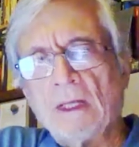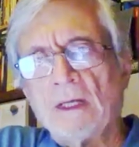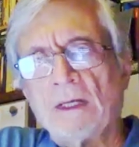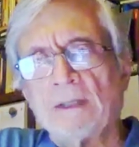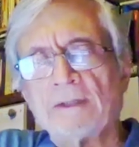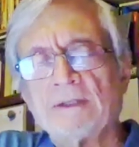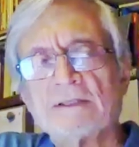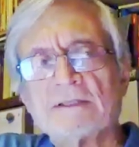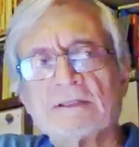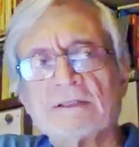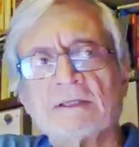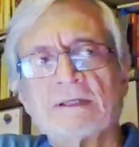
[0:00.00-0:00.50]

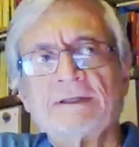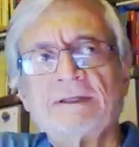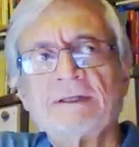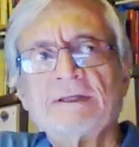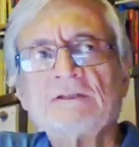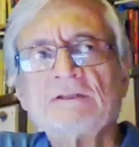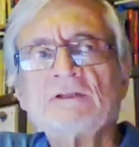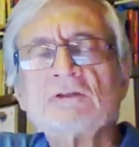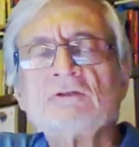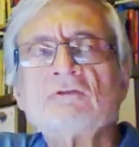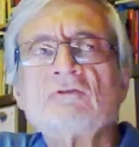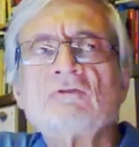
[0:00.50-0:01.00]
And the
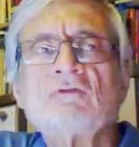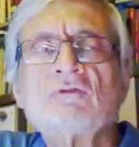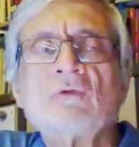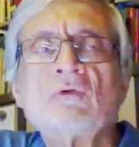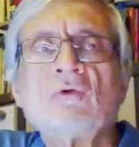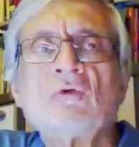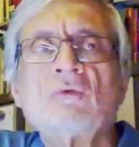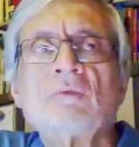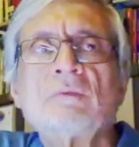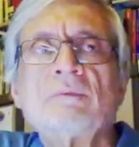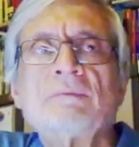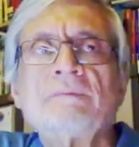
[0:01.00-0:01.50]
citation
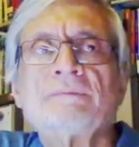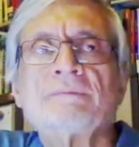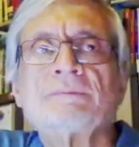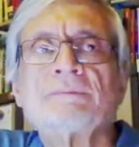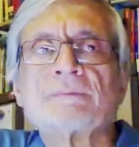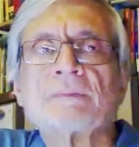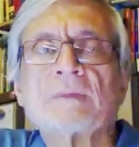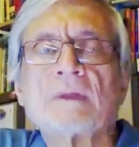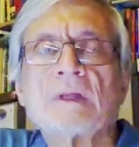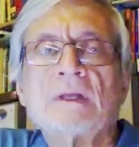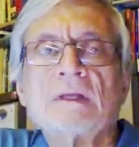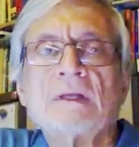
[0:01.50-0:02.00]
form
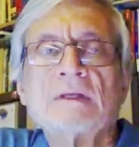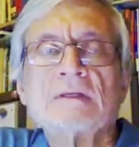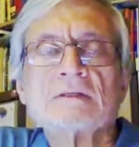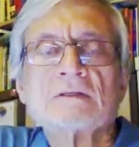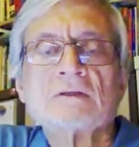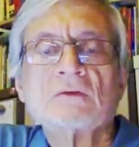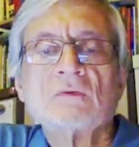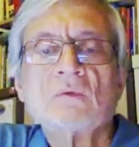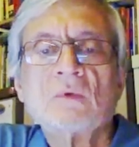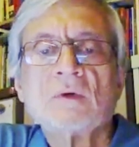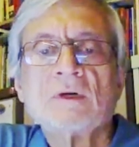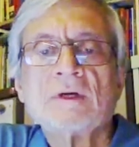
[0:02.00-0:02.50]
is
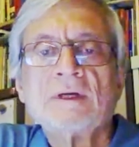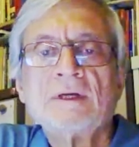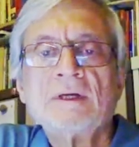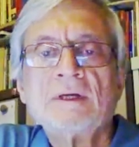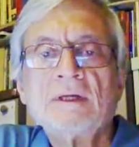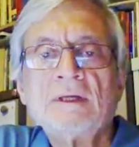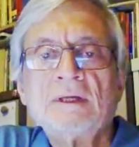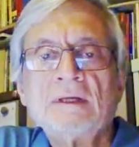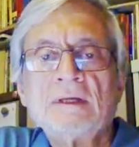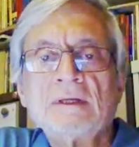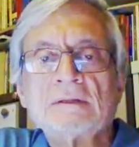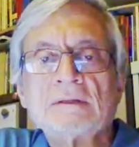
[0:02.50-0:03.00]
the
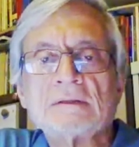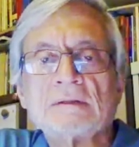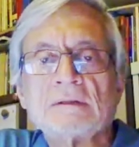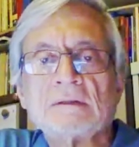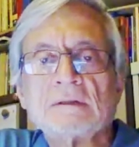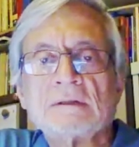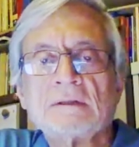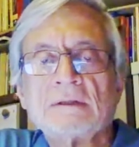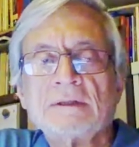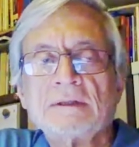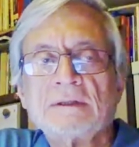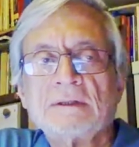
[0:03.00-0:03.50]
way
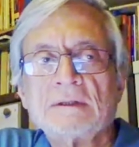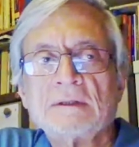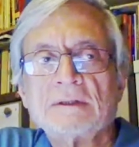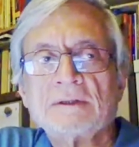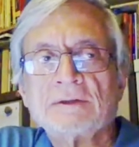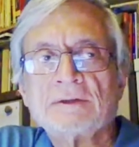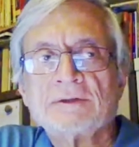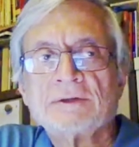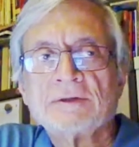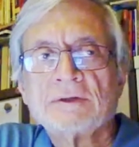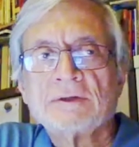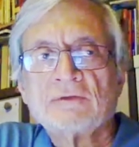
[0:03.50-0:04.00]

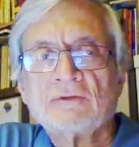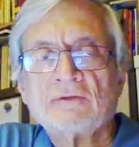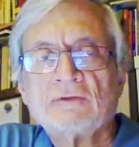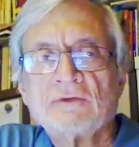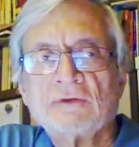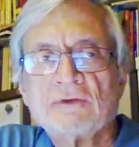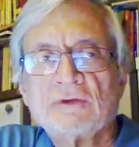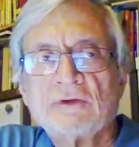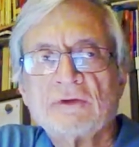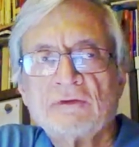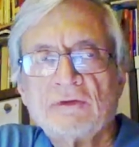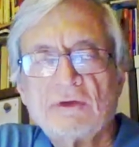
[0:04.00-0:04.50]
the
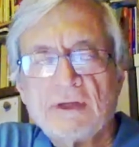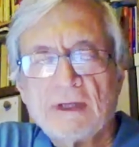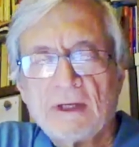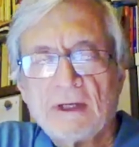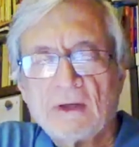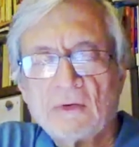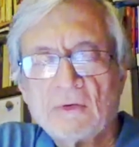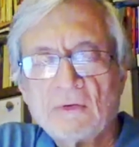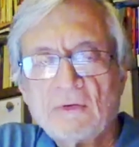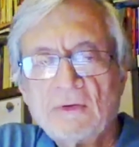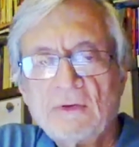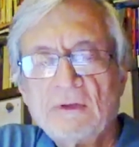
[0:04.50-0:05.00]

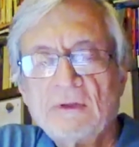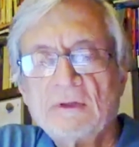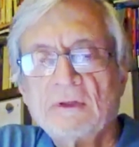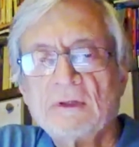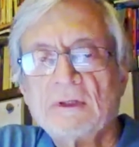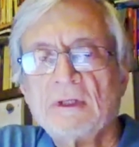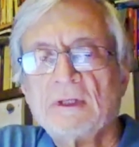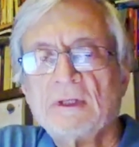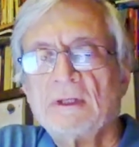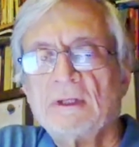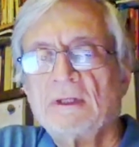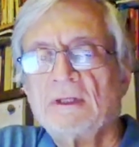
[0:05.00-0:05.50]
noun
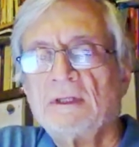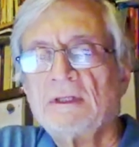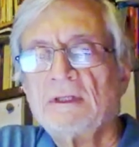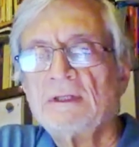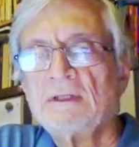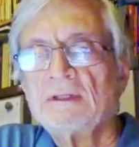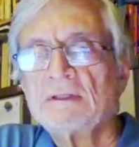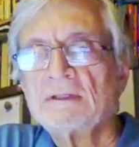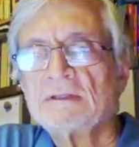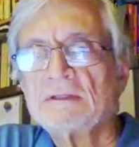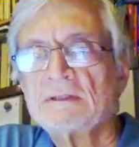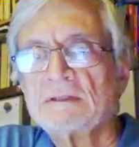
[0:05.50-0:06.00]

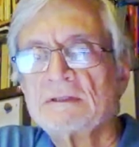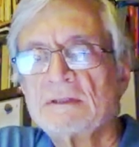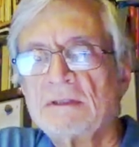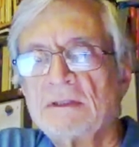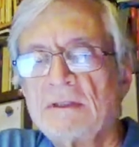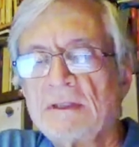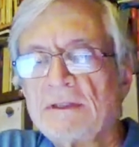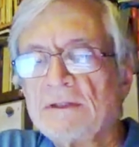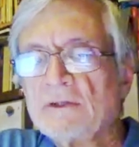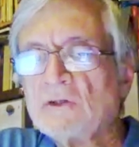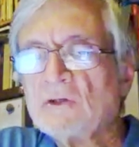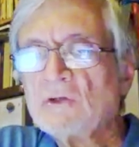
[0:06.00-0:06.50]
is
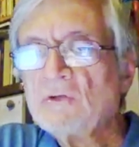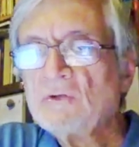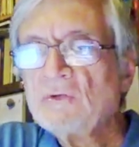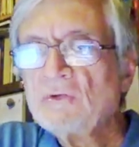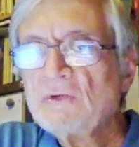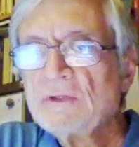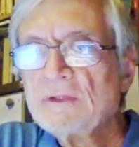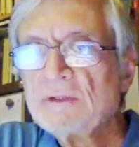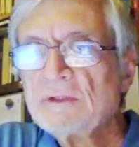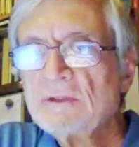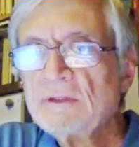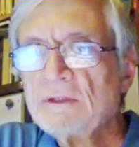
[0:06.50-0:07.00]

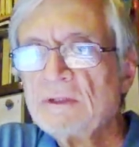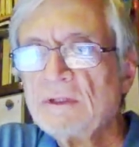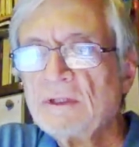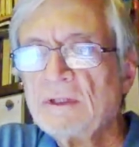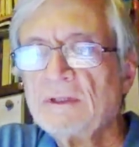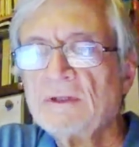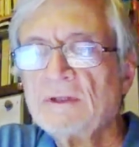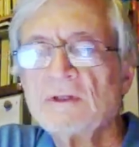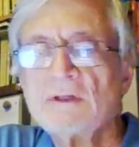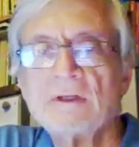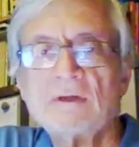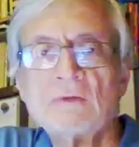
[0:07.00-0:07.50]
included
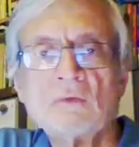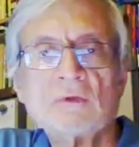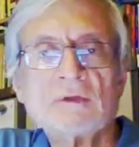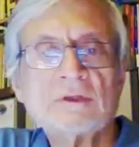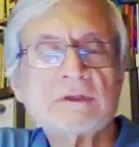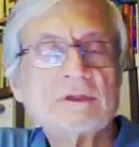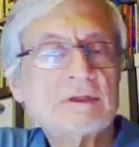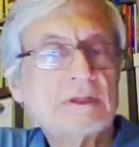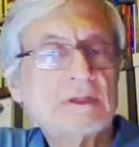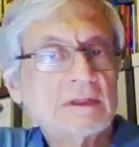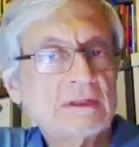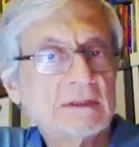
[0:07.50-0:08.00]
in the
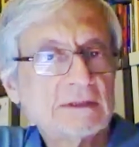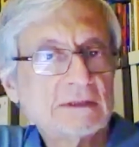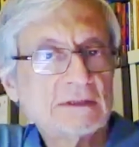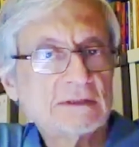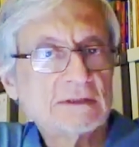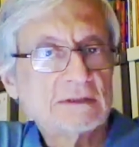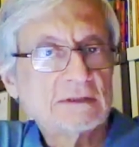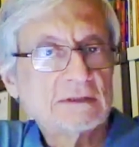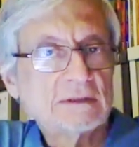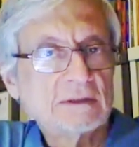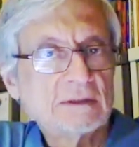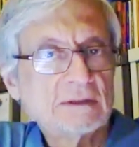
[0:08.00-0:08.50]
word
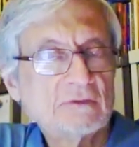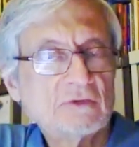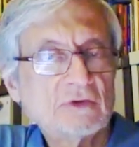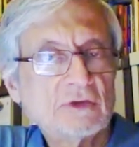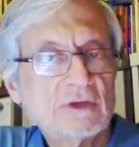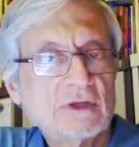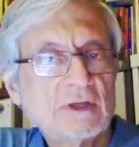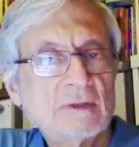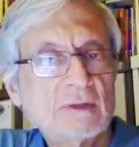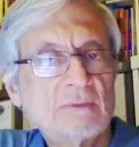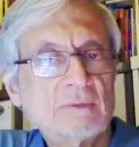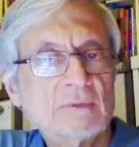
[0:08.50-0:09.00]
list,
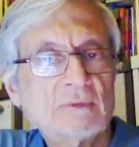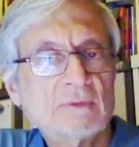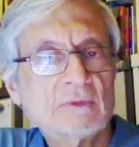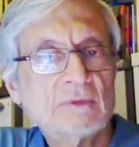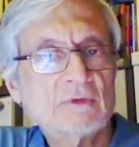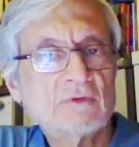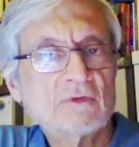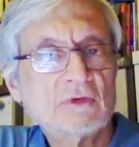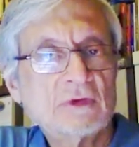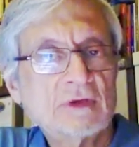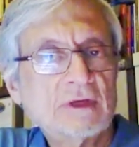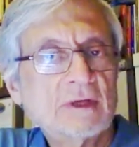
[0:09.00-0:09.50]
the
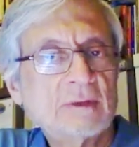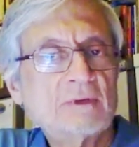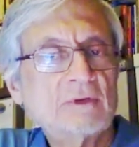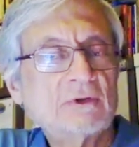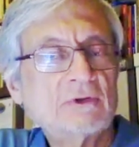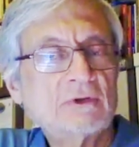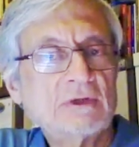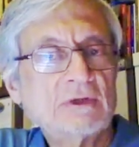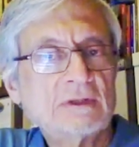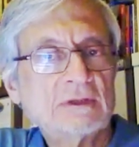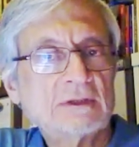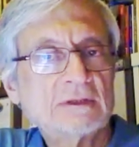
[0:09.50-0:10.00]

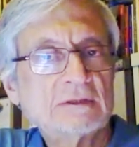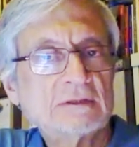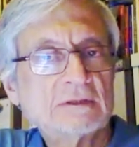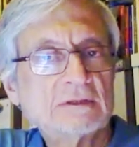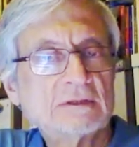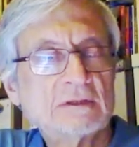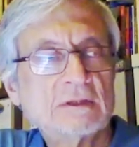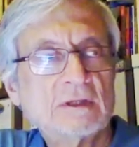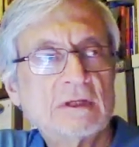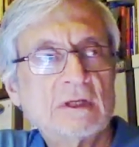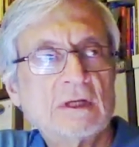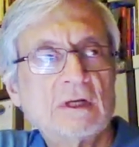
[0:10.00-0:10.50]
vocabulary list,
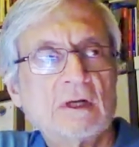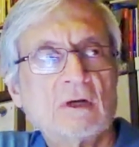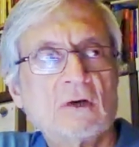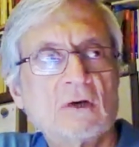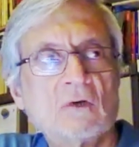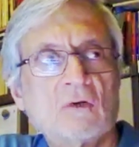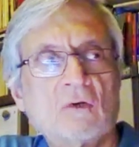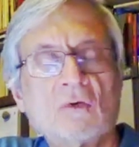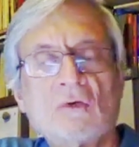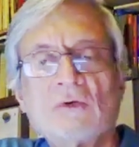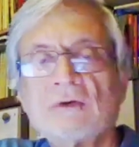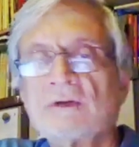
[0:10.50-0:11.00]

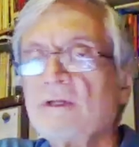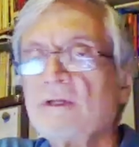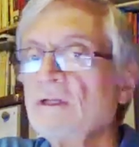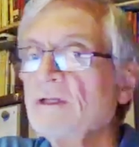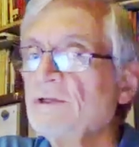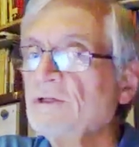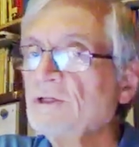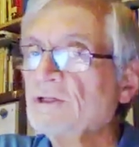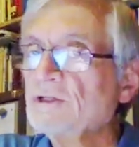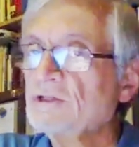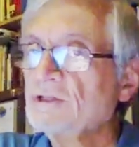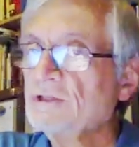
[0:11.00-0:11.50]
or in a
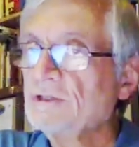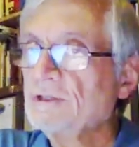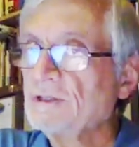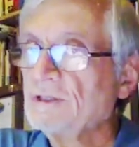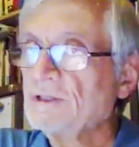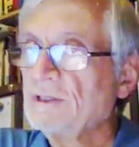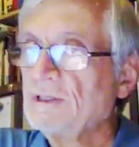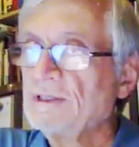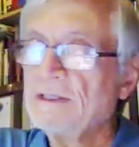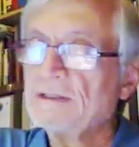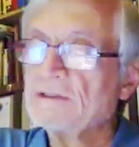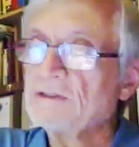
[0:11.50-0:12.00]
dictionary,
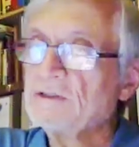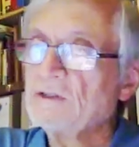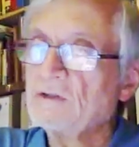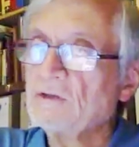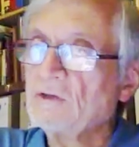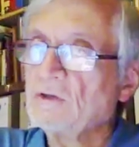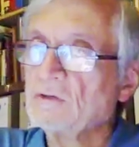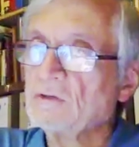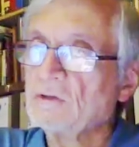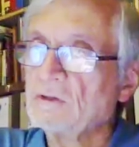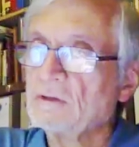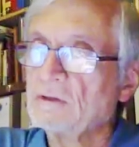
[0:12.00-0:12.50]
a
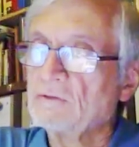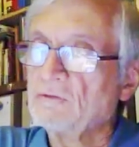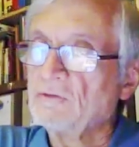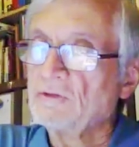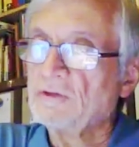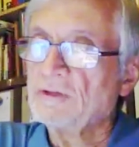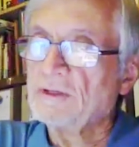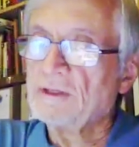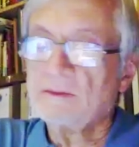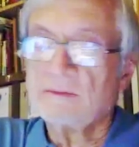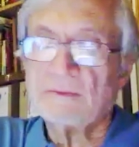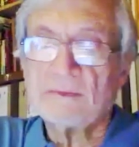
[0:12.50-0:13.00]
lexicon for
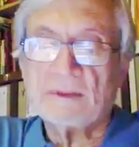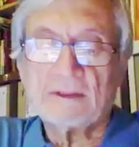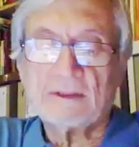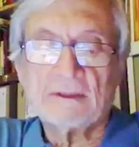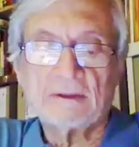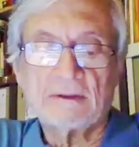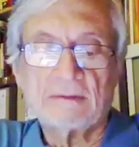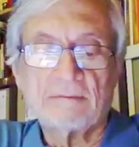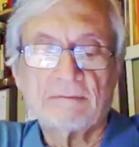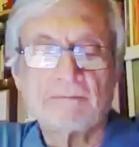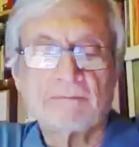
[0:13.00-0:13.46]
that matter.